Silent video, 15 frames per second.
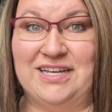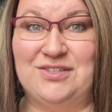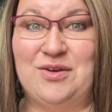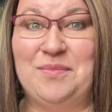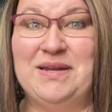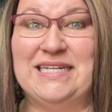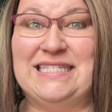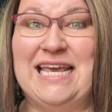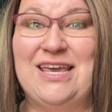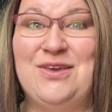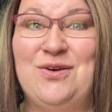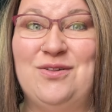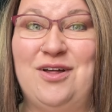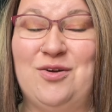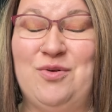so I'm going to take
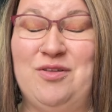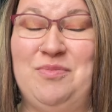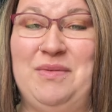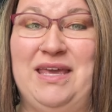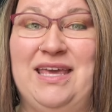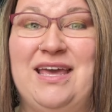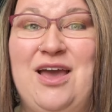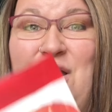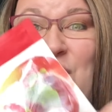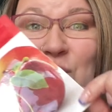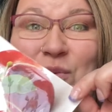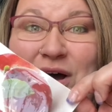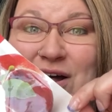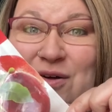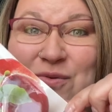you along with me
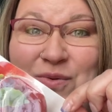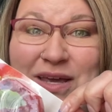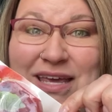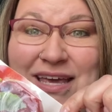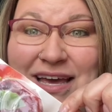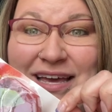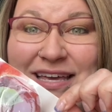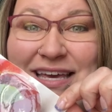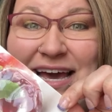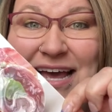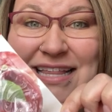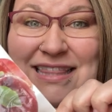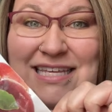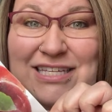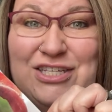while we
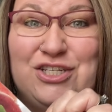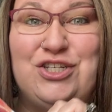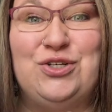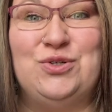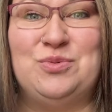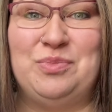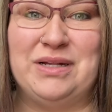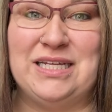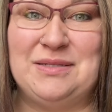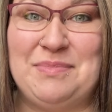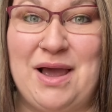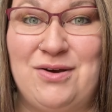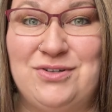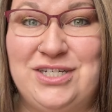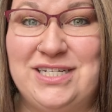cut these Juice Plus
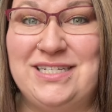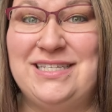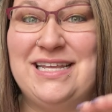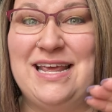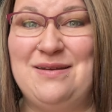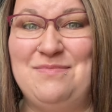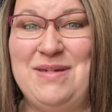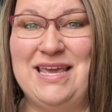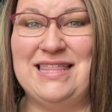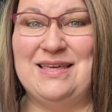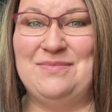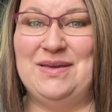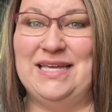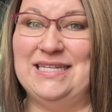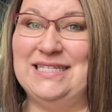pouches and make
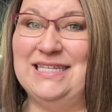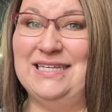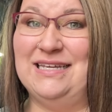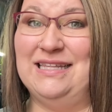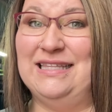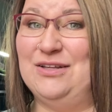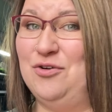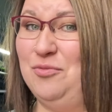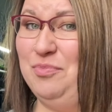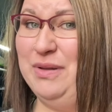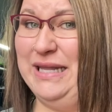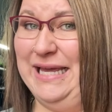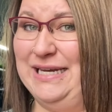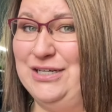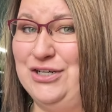them into little
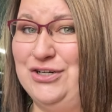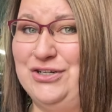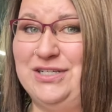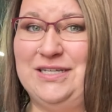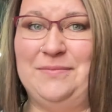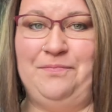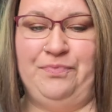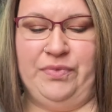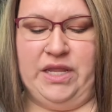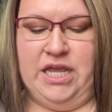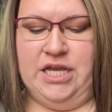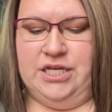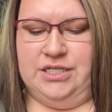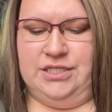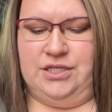planters.
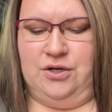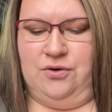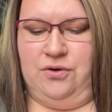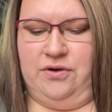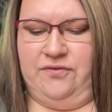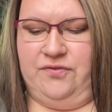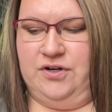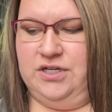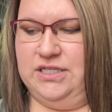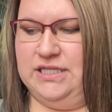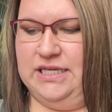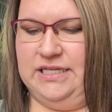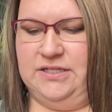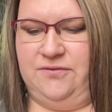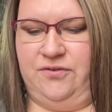So first
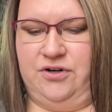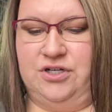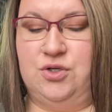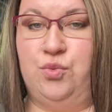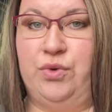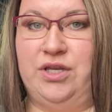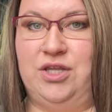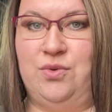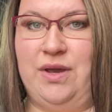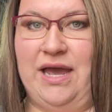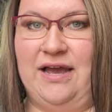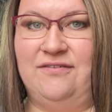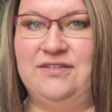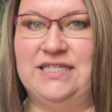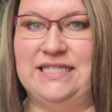things first, when you
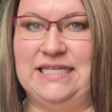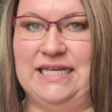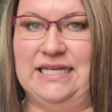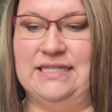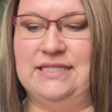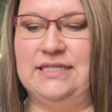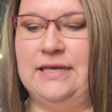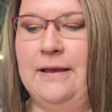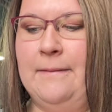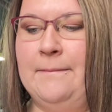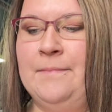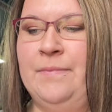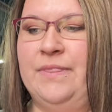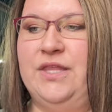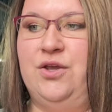have seeds,
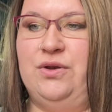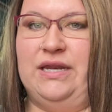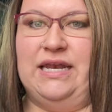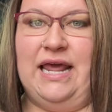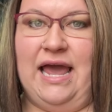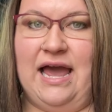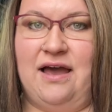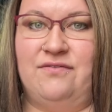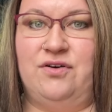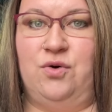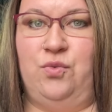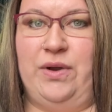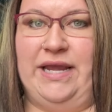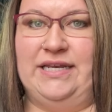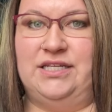you need to have a
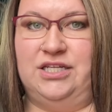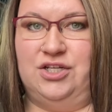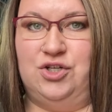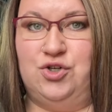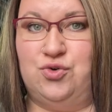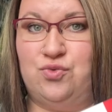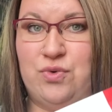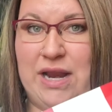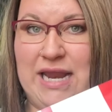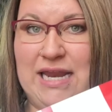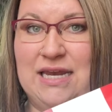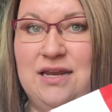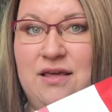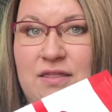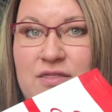way to
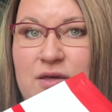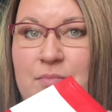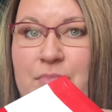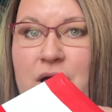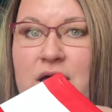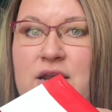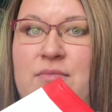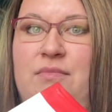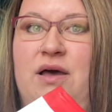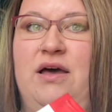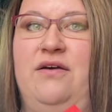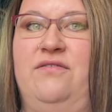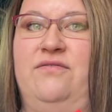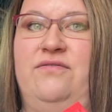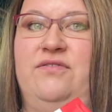drain the bottom
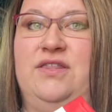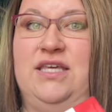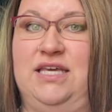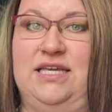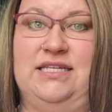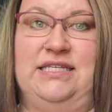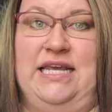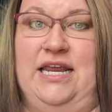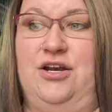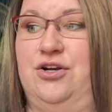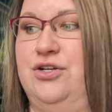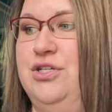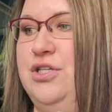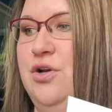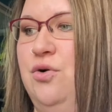of the container.
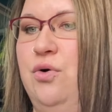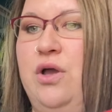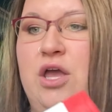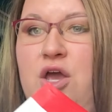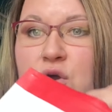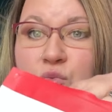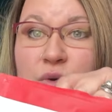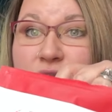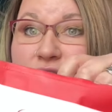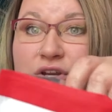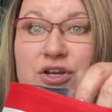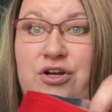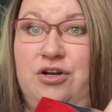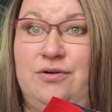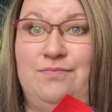So whether
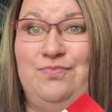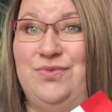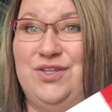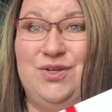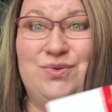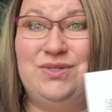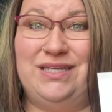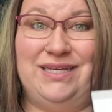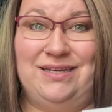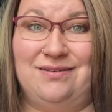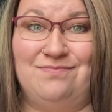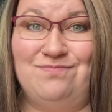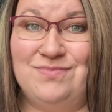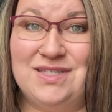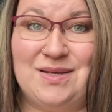you're
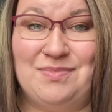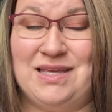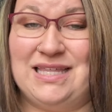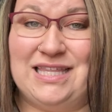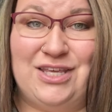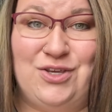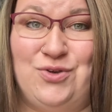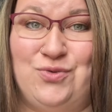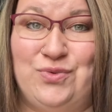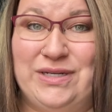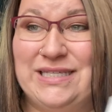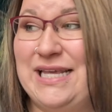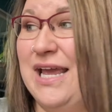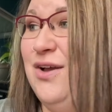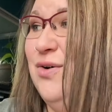using something that you
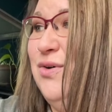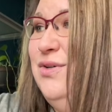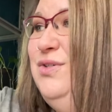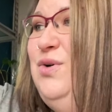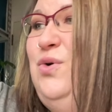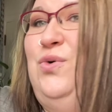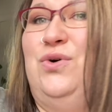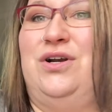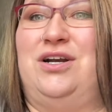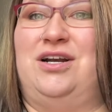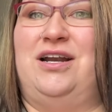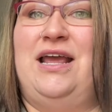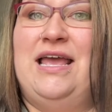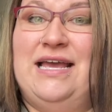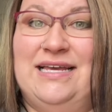recycled, or
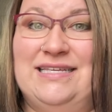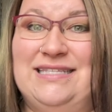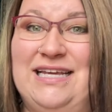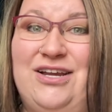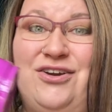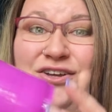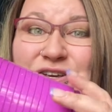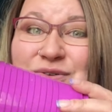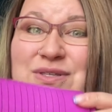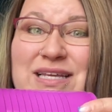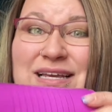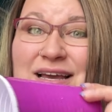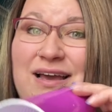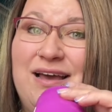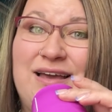say you're
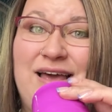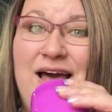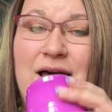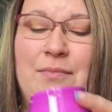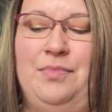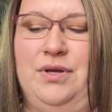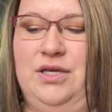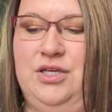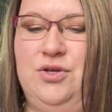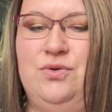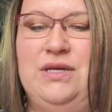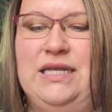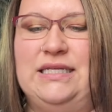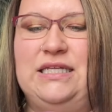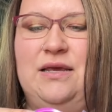using a cup, you
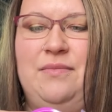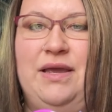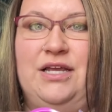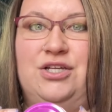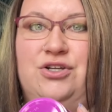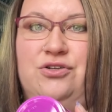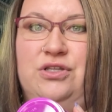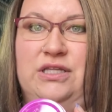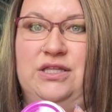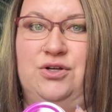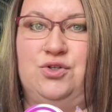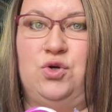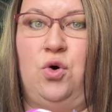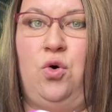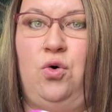need to make sure that there's
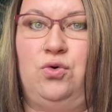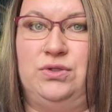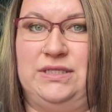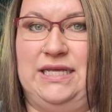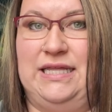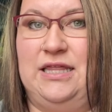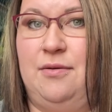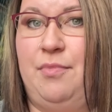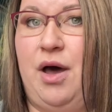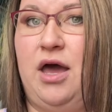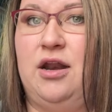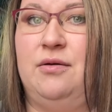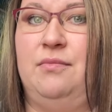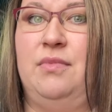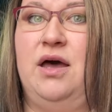holes in the
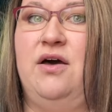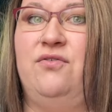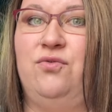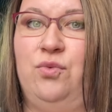bottom of